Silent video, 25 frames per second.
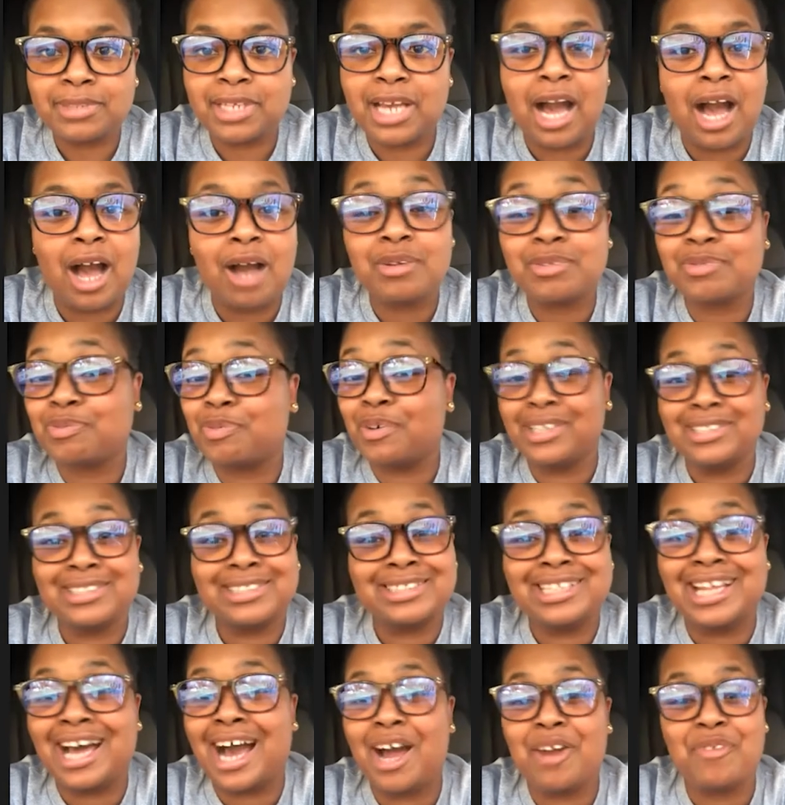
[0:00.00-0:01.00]
I
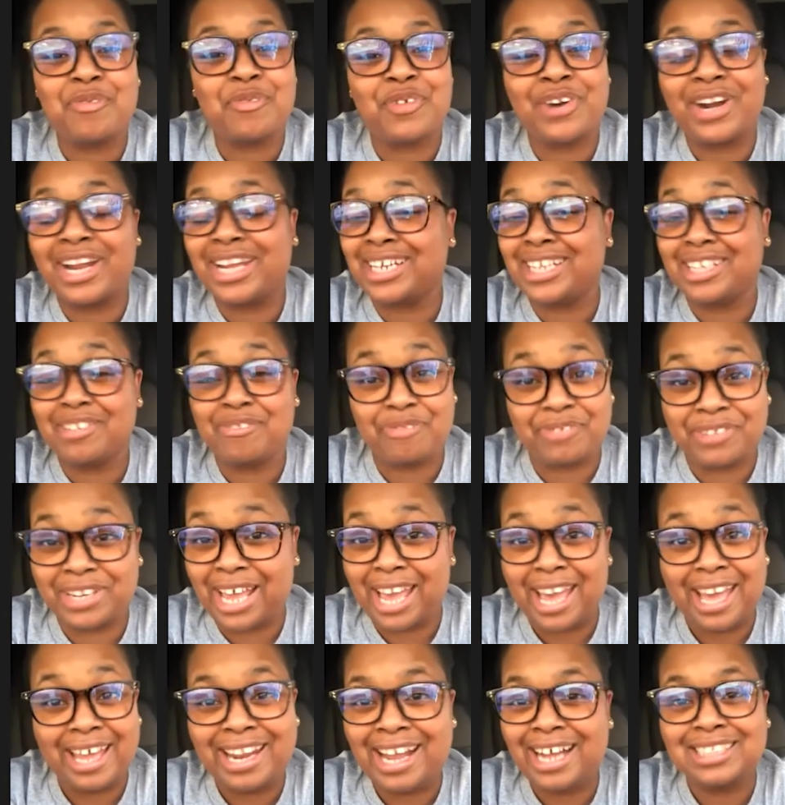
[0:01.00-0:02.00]
was not ready for
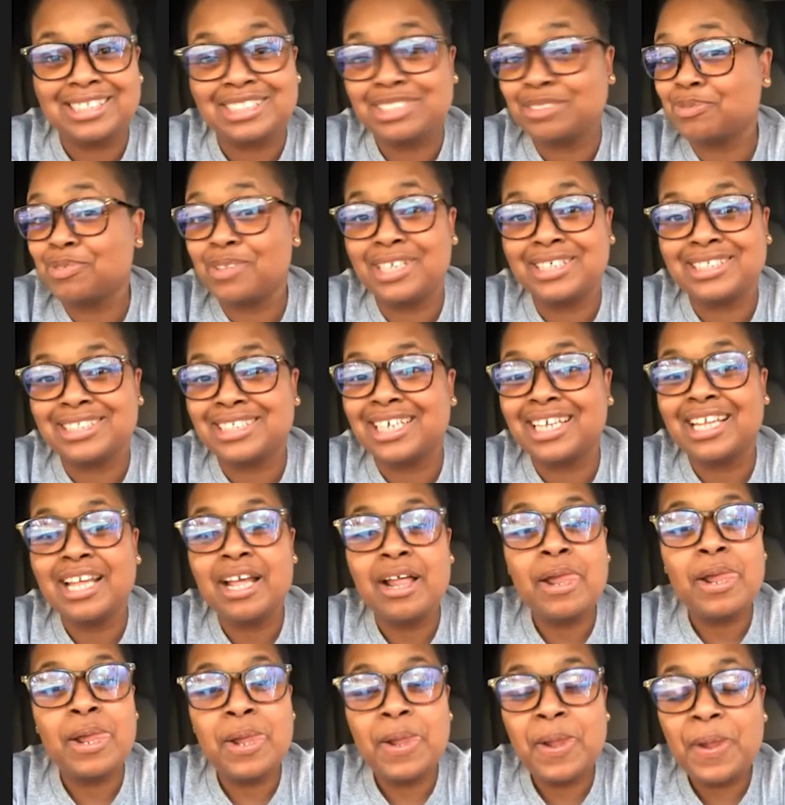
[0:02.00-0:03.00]
that. All right, so you,
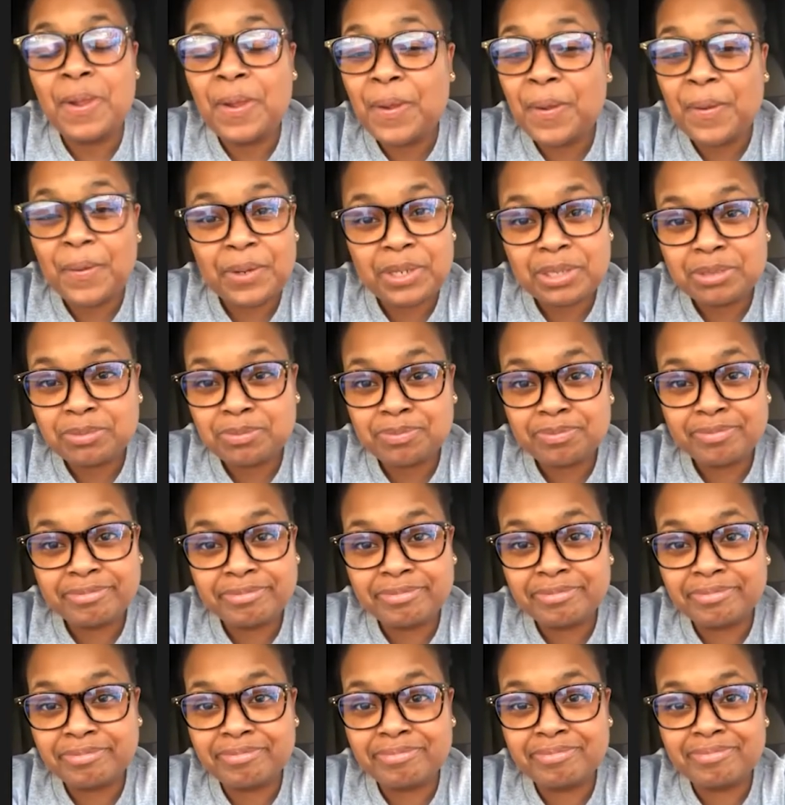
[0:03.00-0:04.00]
was, so you was
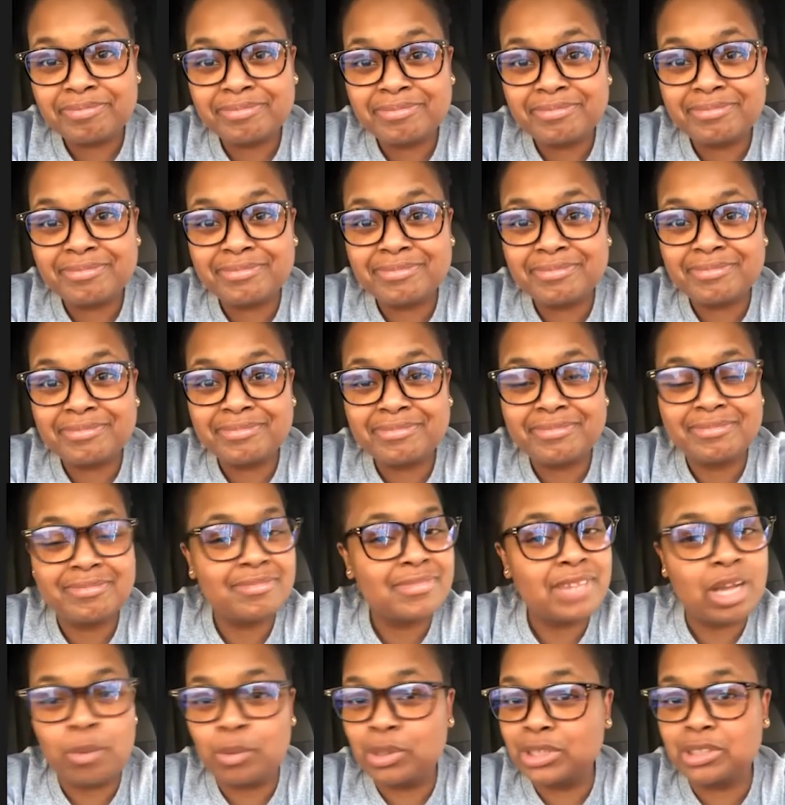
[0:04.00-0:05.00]
not ready
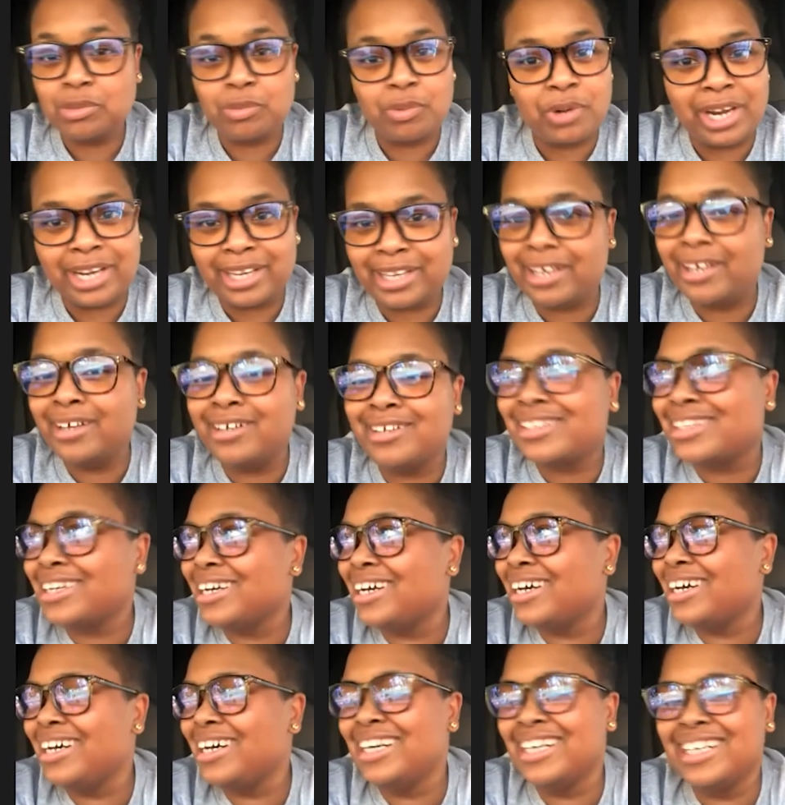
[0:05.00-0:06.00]
you I wasn't went, ready.
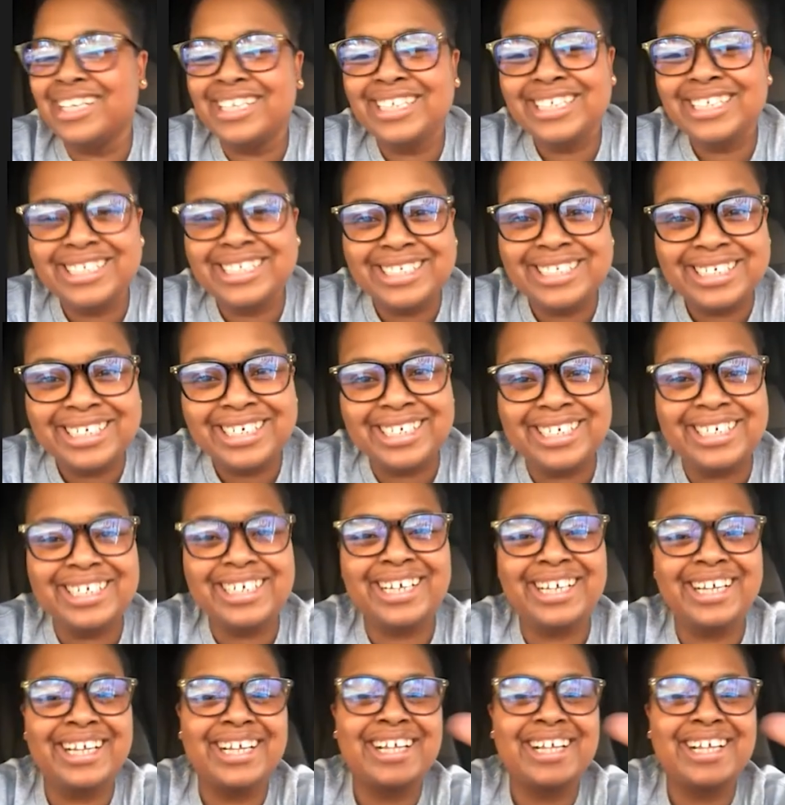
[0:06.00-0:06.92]
you you went back